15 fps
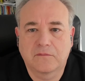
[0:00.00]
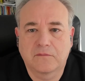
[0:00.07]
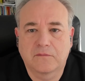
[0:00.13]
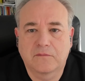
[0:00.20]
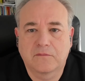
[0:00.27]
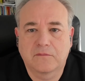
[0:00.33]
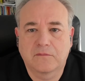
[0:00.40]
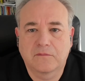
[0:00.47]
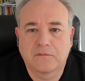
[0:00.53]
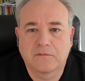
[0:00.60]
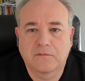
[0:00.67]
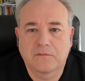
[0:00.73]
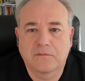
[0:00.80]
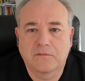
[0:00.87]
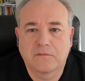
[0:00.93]

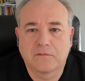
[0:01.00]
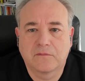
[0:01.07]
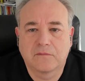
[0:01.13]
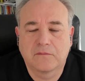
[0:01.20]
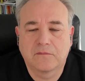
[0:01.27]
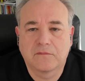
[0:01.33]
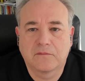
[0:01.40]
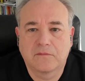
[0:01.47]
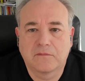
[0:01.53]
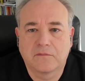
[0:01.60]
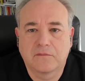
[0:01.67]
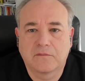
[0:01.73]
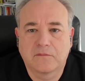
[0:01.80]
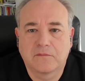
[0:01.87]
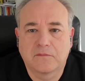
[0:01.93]

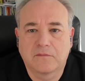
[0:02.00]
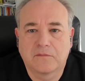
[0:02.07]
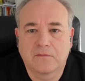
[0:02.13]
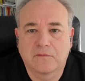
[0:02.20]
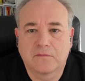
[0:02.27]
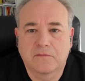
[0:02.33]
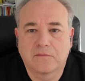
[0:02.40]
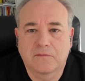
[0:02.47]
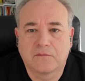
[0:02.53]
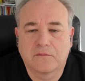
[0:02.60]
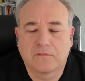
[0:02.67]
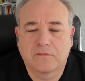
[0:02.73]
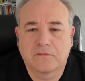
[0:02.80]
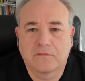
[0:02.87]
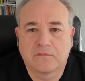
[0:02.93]

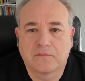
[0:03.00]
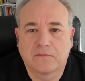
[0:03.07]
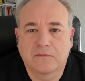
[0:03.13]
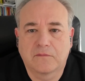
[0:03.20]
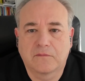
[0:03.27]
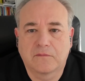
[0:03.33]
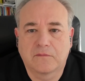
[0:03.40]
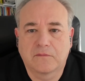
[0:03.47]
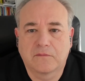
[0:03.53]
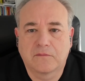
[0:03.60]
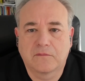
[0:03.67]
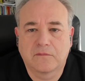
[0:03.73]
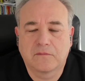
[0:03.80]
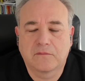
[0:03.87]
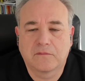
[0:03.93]

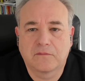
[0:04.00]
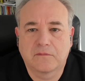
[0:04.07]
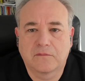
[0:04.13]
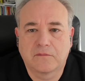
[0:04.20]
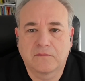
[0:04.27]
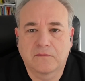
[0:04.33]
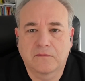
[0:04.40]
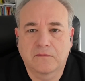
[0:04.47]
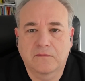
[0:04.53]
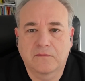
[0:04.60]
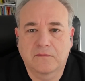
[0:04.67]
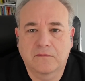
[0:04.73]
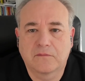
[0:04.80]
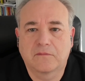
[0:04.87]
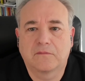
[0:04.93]

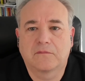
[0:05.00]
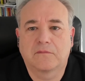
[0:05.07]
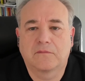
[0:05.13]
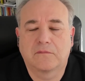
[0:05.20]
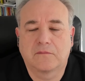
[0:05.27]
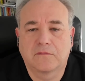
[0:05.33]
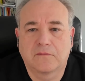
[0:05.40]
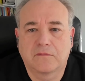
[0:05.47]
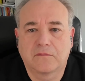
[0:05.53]
The person shown says nothing.